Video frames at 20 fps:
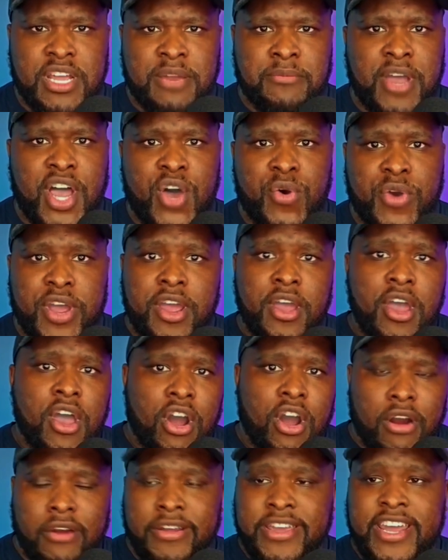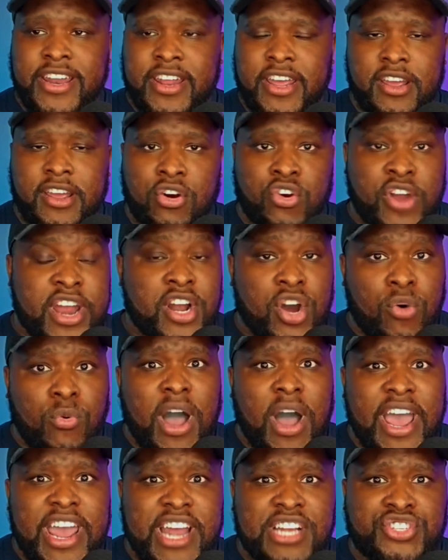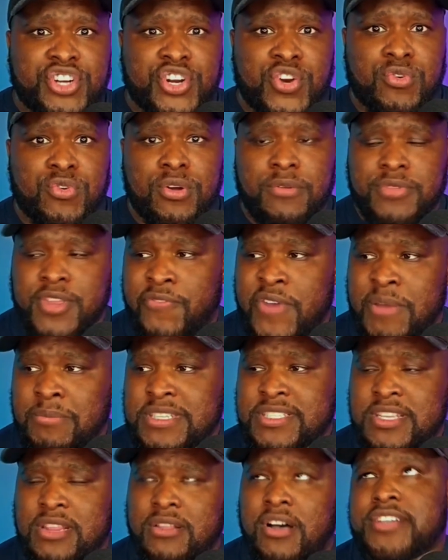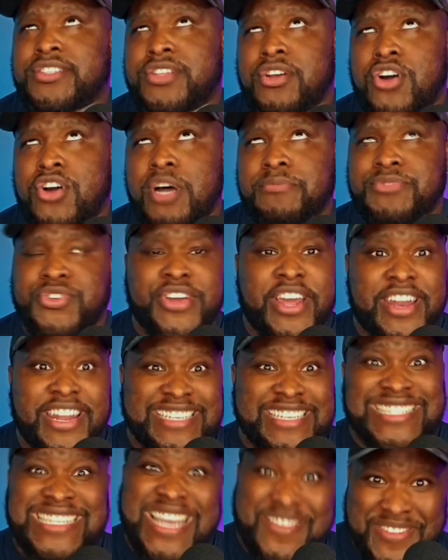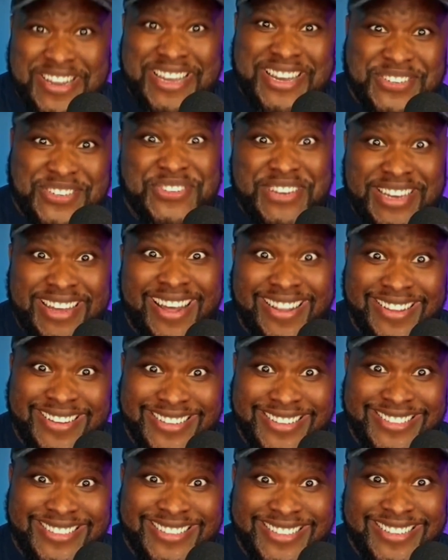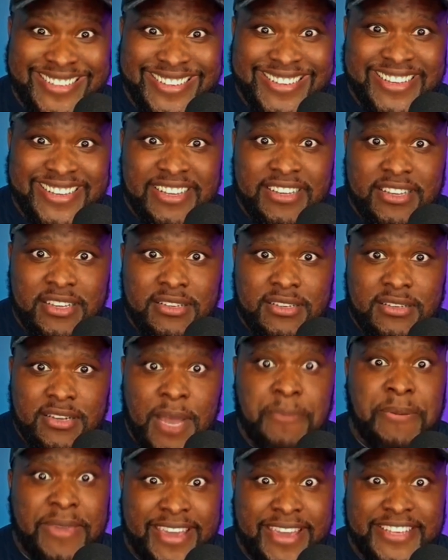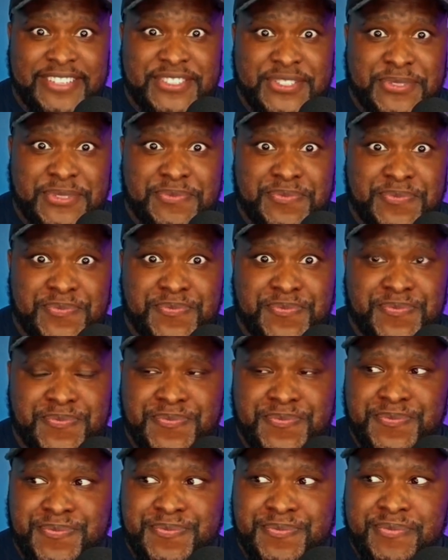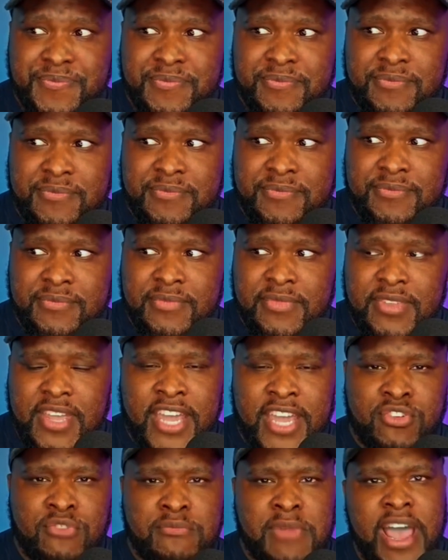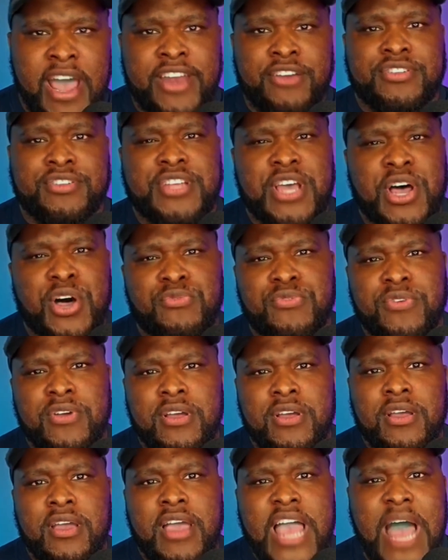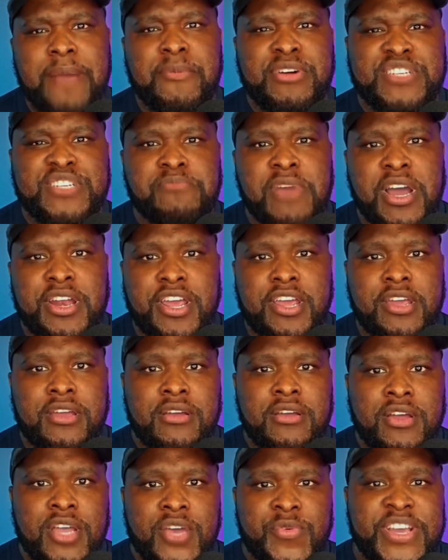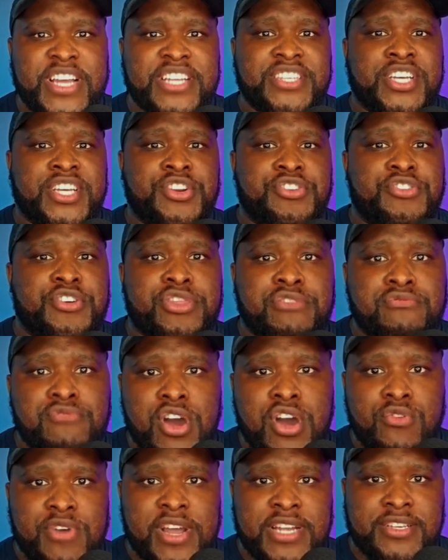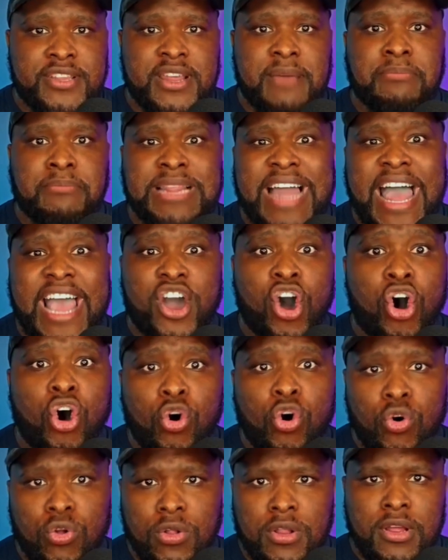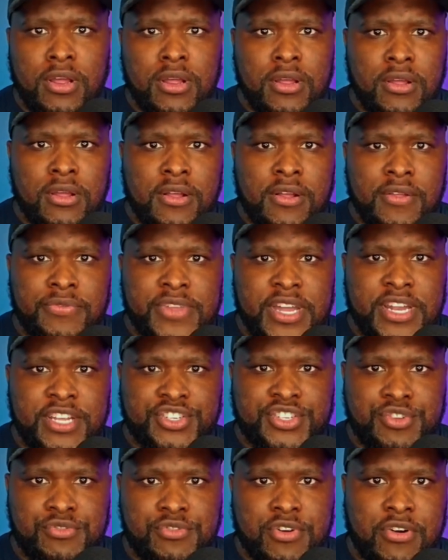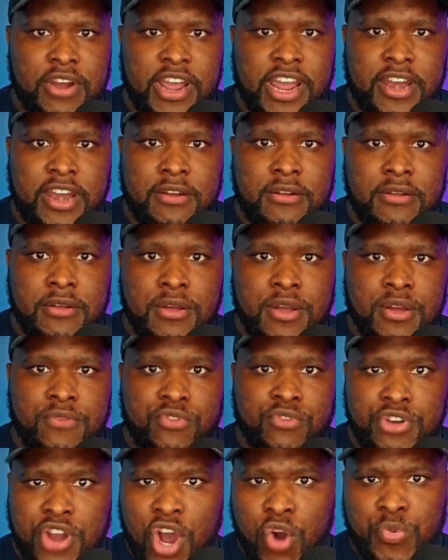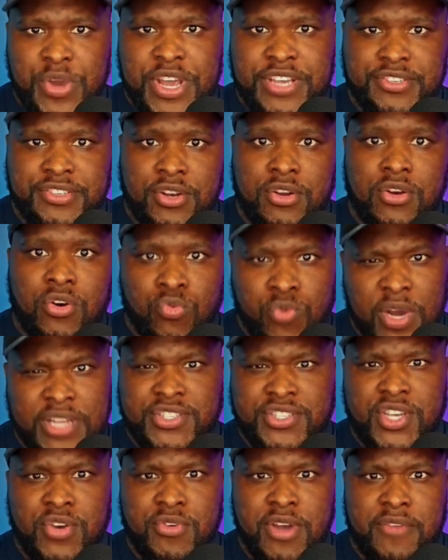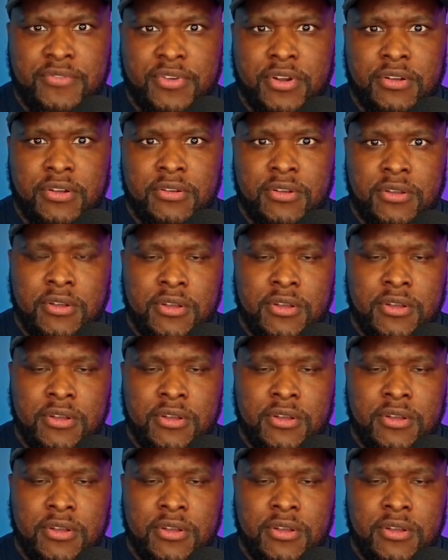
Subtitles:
in Maui are getting, or in Hawaii in general, the families that lost their homes are getting $700 apiece. And remind yourself how much money we continue to throw into the black hole that is Ukraine for no reason whatsoever.